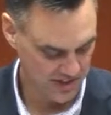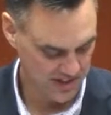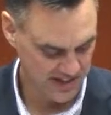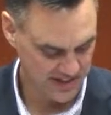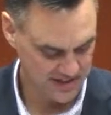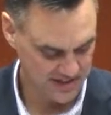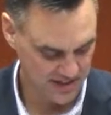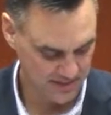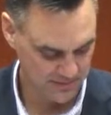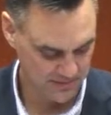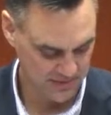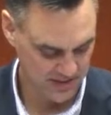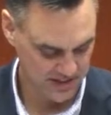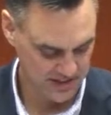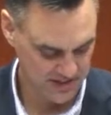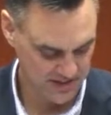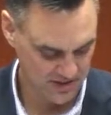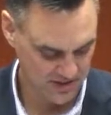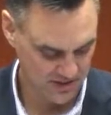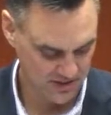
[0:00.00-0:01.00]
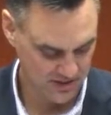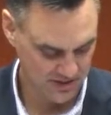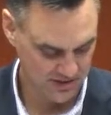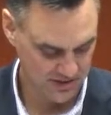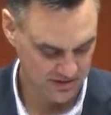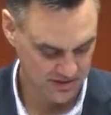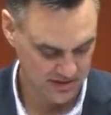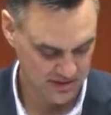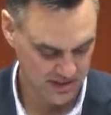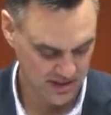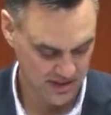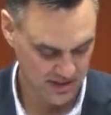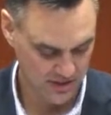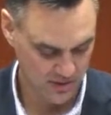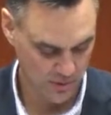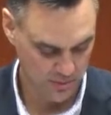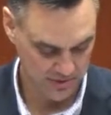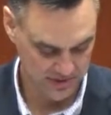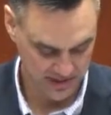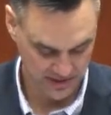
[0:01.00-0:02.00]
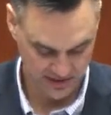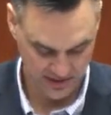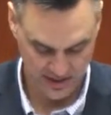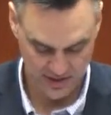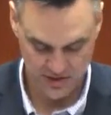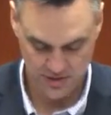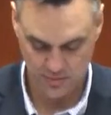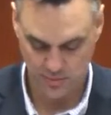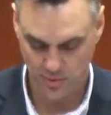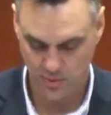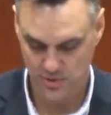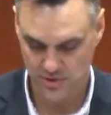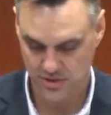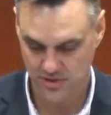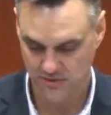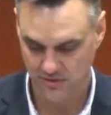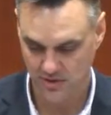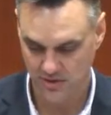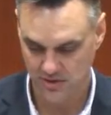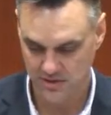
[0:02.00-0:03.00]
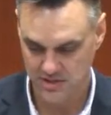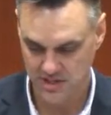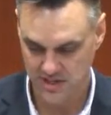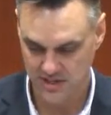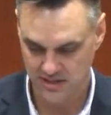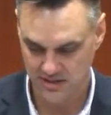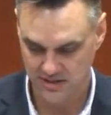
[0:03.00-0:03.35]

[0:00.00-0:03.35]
the next up is our open delegation portion of our agenda.